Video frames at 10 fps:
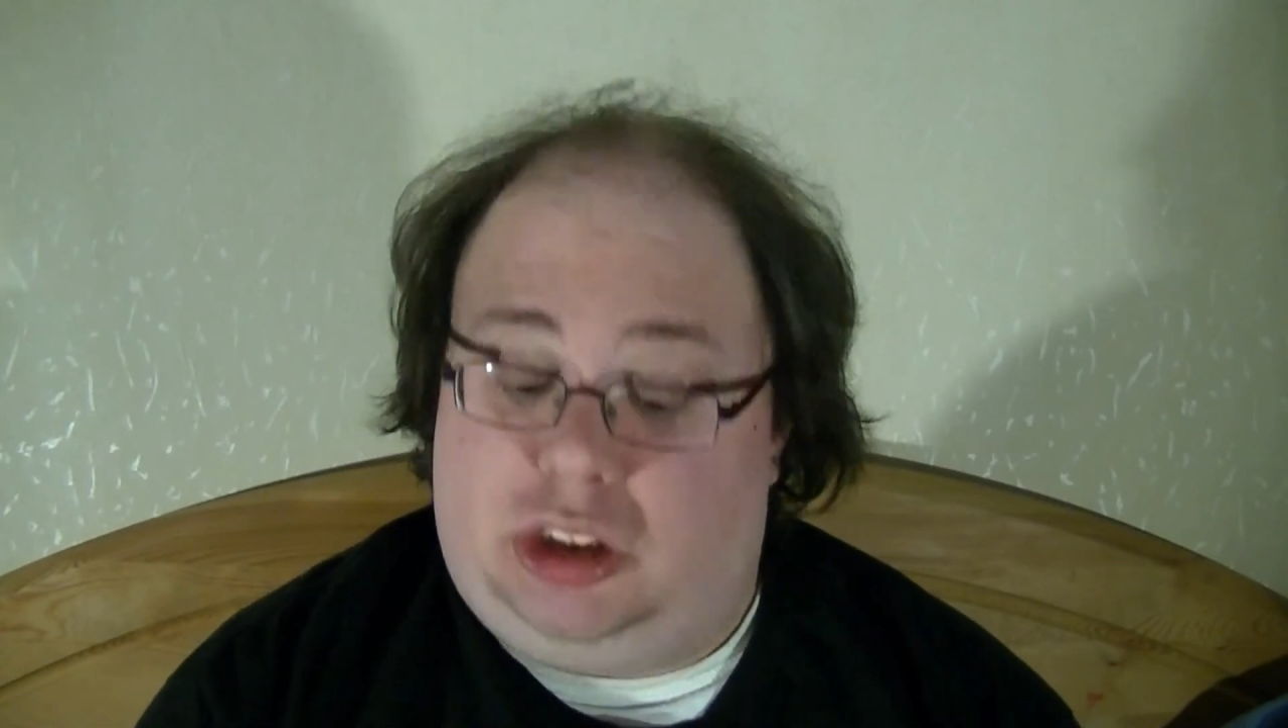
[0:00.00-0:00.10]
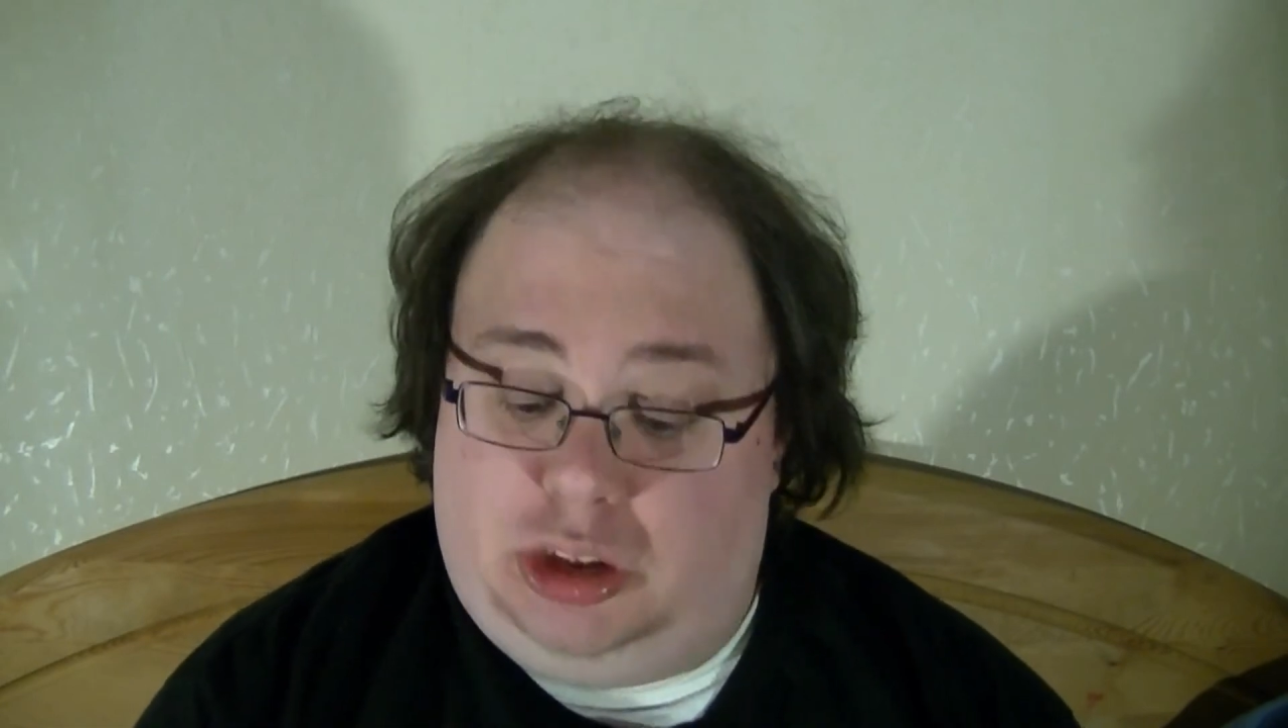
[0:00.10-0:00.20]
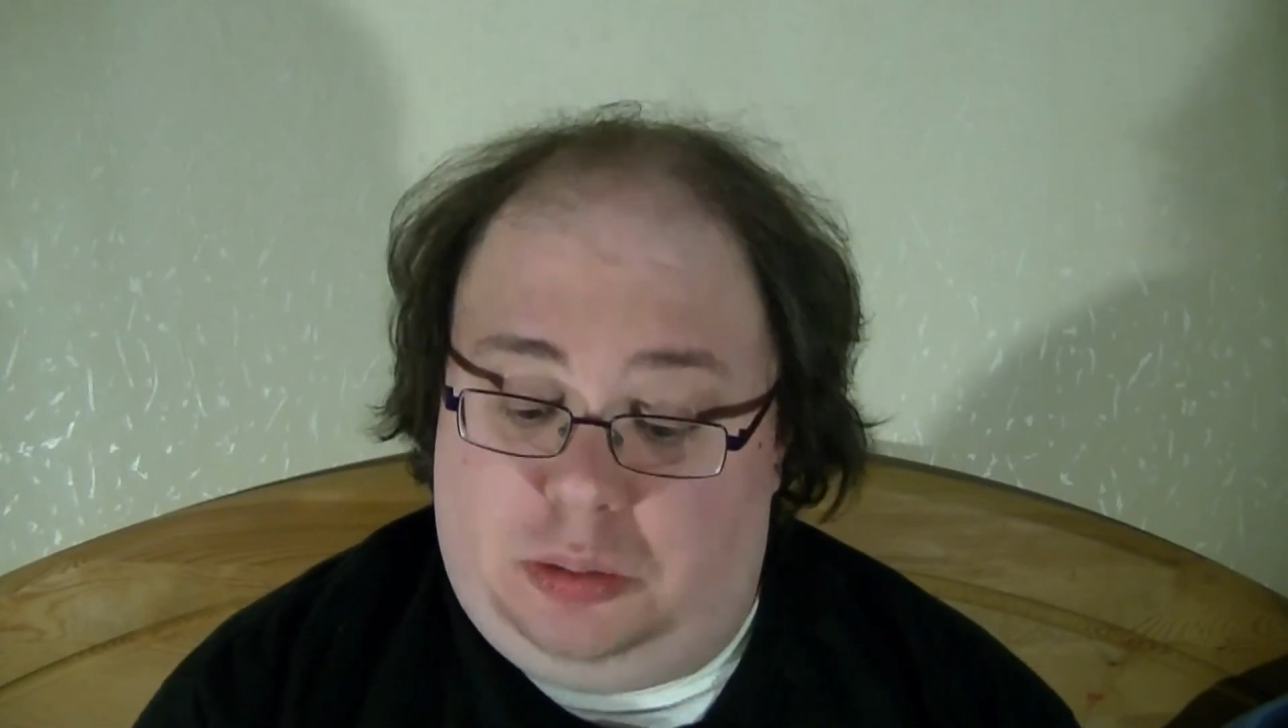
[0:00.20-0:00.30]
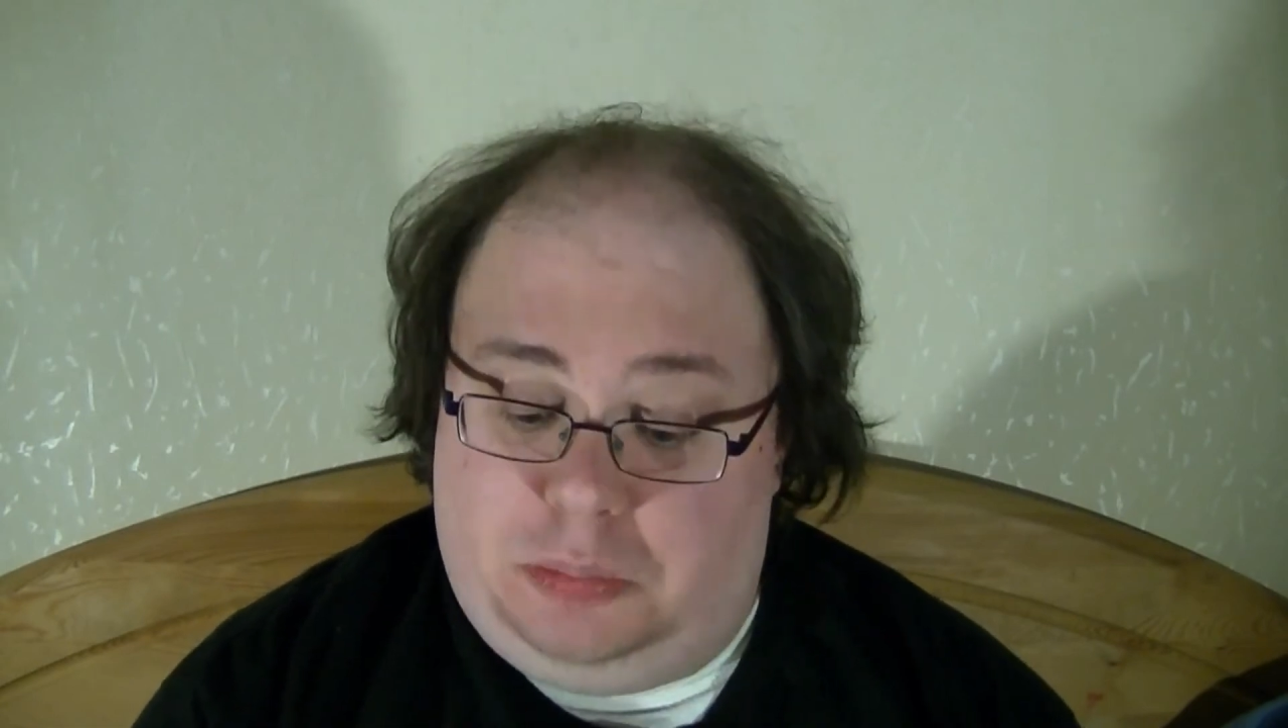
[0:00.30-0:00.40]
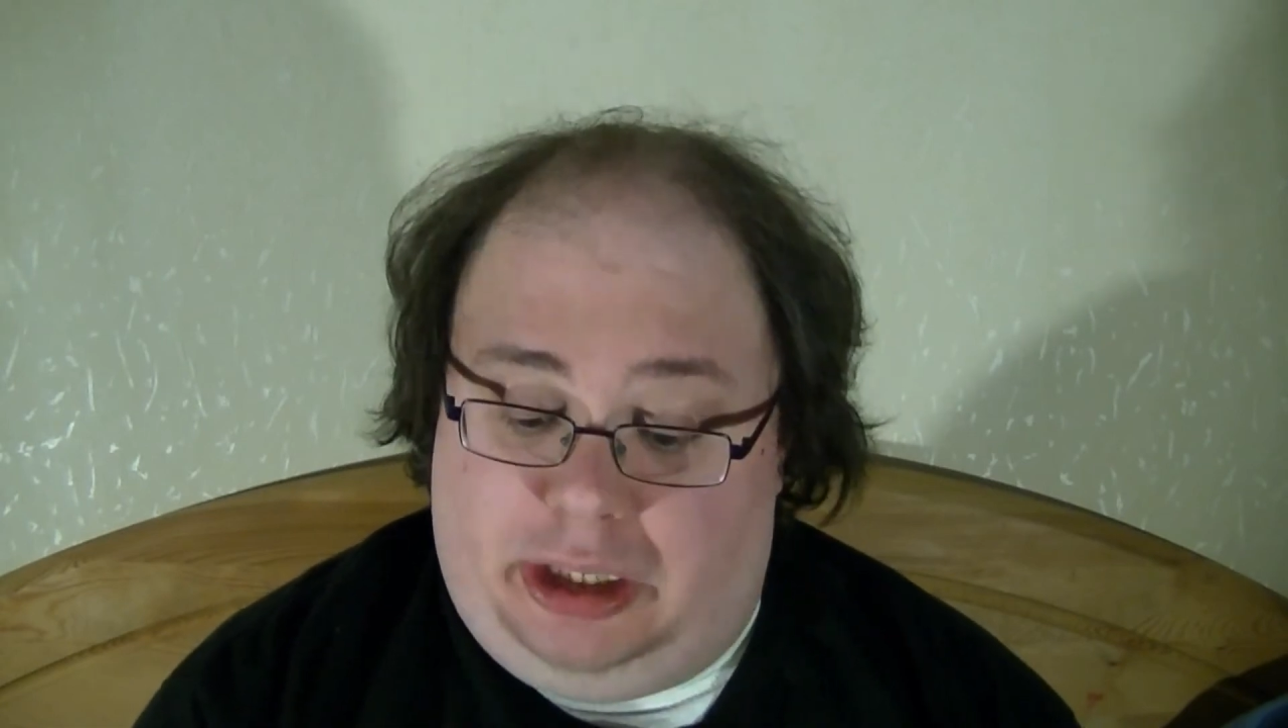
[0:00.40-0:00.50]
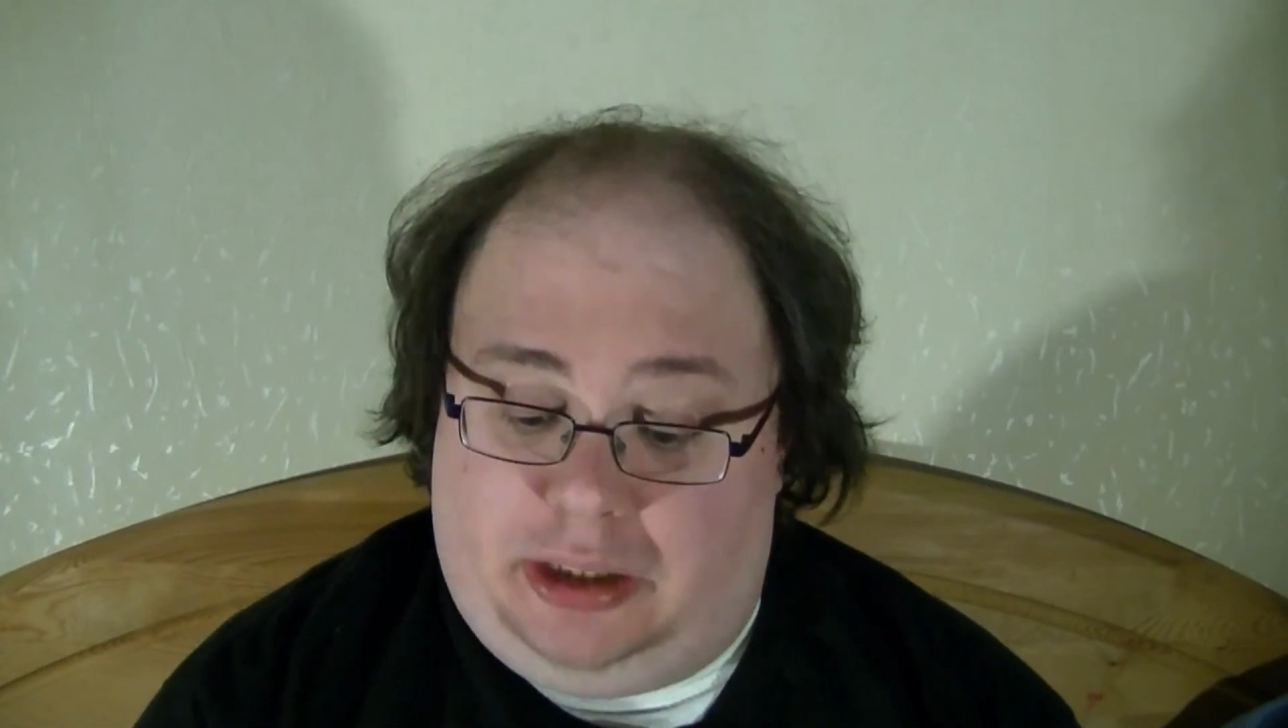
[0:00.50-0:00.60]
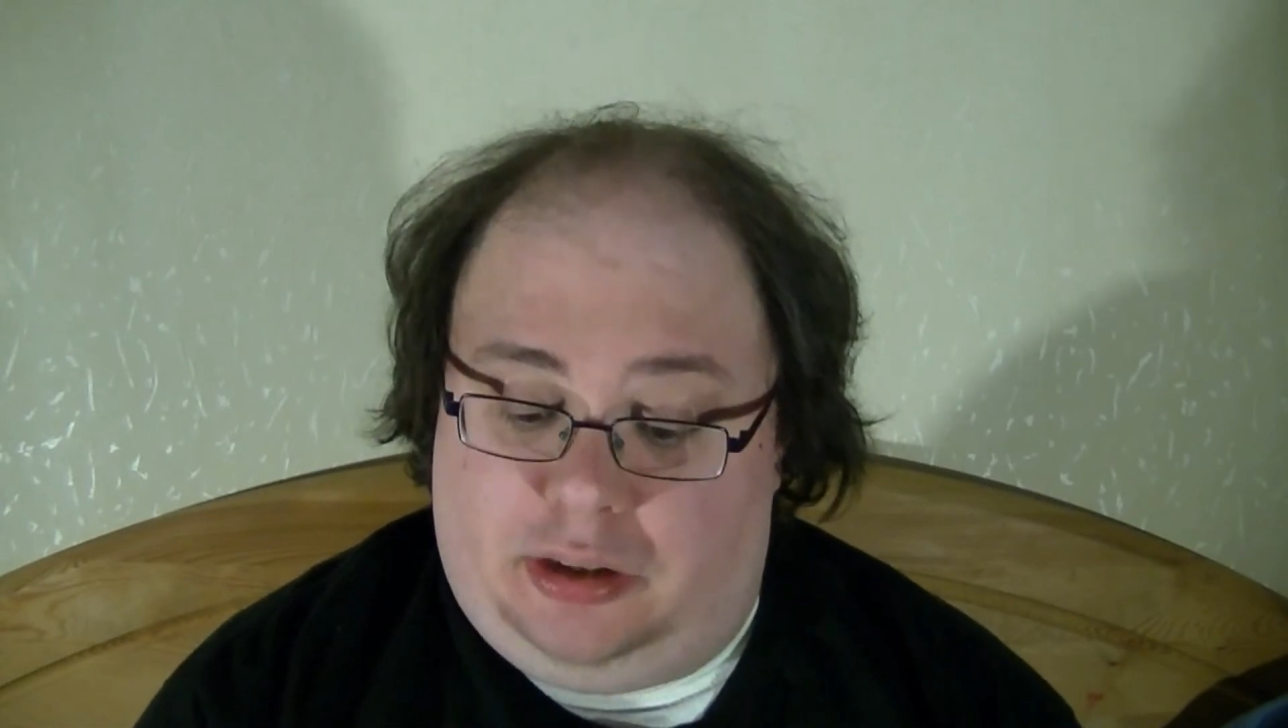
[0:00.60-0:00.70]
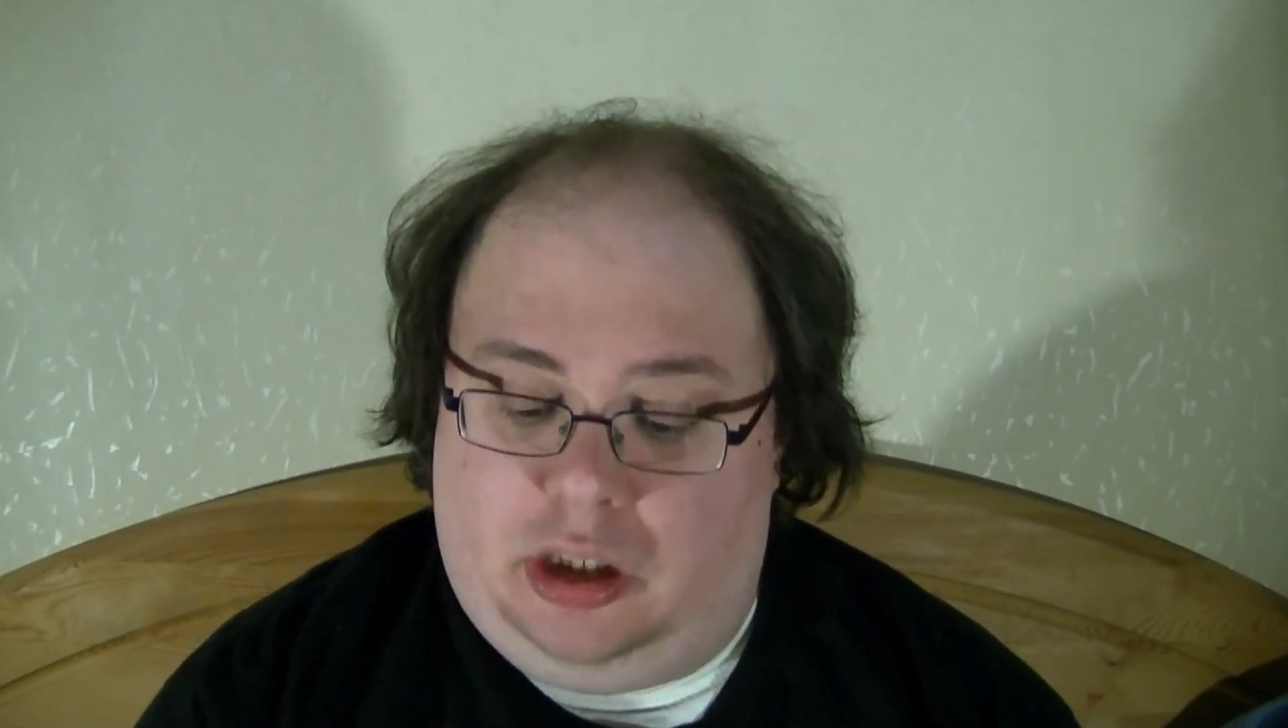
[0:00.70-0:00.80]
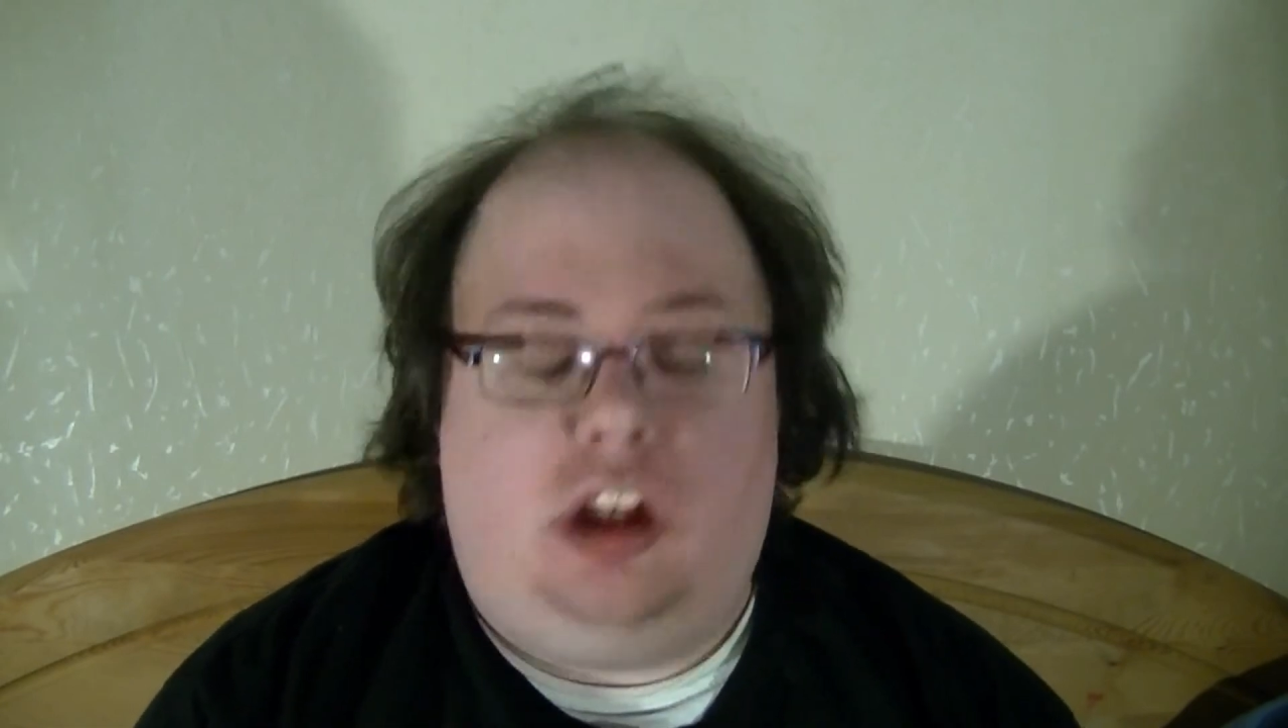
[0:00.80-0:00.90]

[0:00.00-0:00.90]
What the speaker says: Doom in